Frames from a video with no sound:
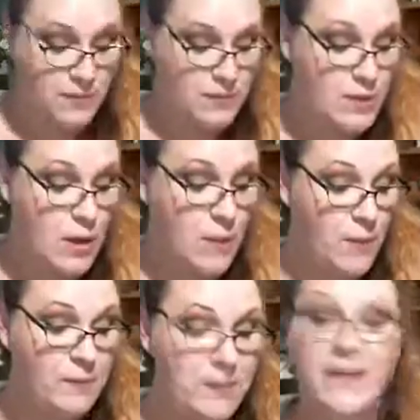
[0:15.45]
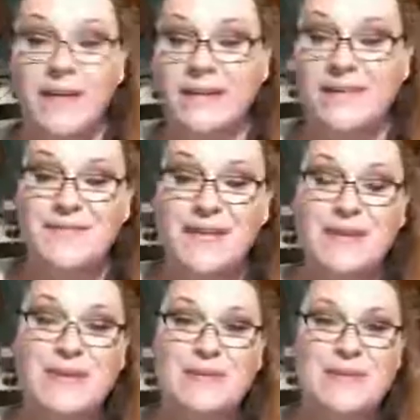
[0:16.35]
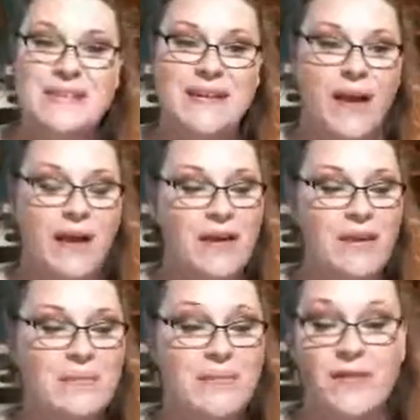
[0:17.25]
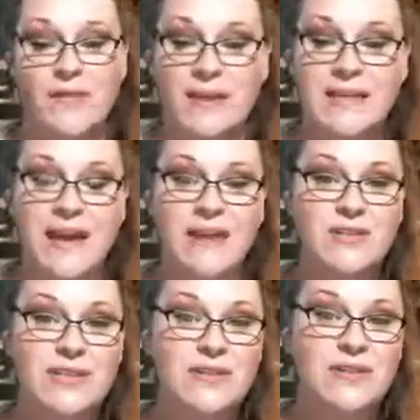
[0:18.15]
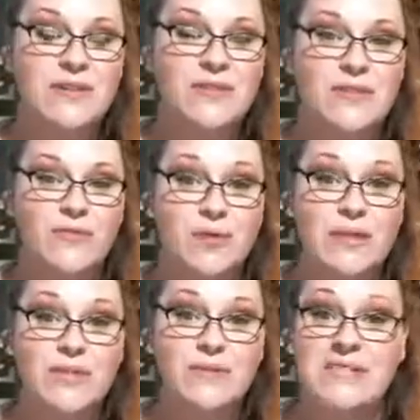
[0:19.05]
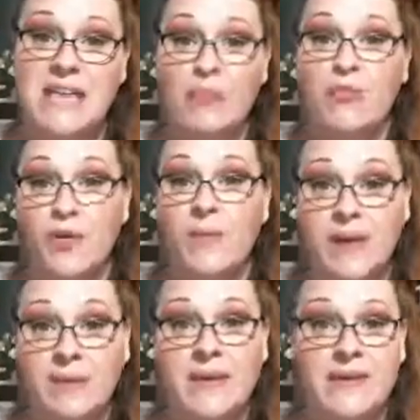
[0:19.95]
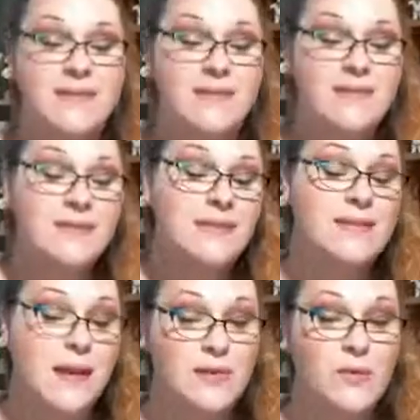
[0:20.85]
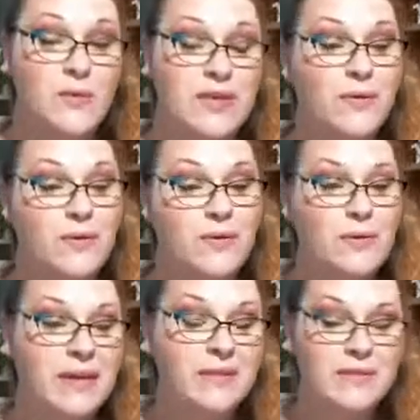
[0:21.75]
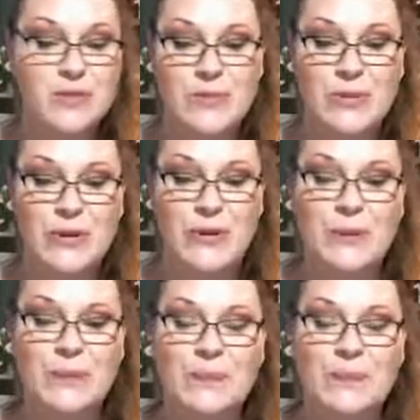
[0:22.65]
So, fun news. My fiance actually turned 42 the day before me because he's exactly one day older than me, which is pretty cool.